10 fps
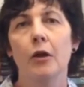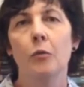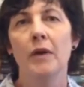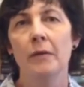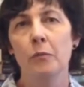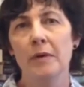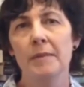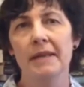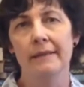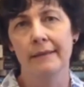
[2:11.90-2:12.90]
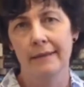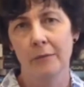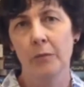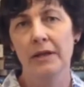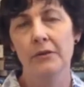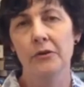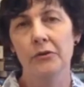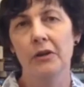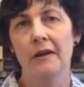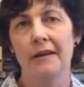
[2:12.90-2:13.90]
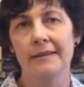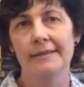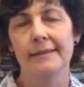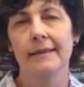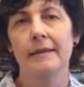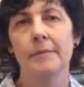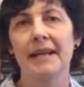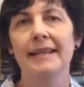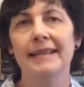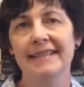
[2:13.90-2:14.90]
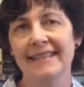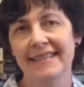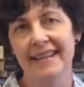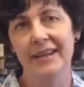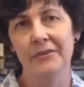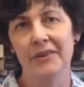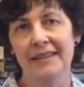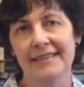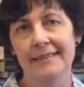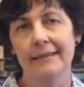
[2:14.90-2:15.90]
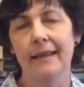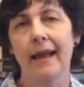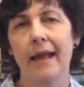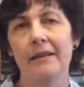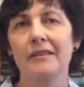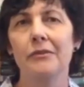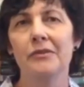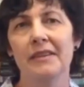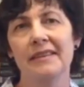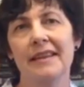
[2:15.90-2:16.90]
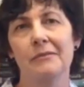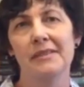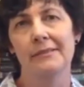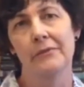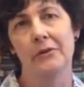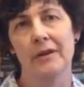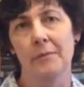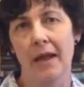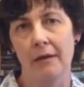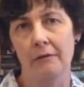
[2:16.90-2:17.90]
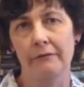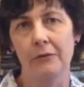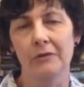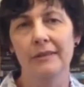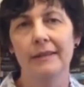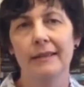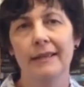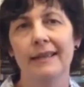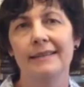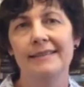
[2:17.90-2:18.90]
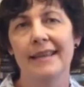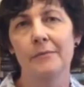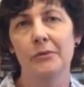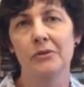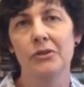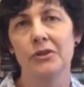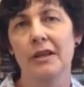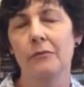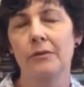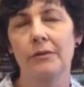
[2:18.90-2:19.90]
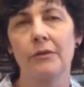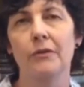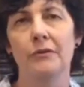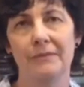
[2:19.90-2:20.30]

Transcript: "We're women, we're not guys," but he didn't hear us. And I thought that that was a very powerful example to share with you.